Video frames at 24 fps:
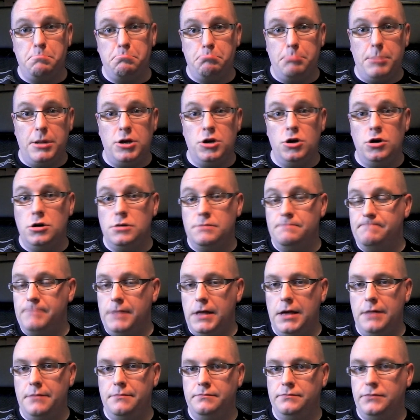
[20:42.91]
But no,
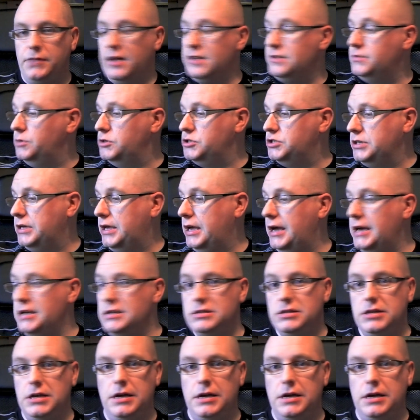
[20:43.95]
thanks for watching, guys.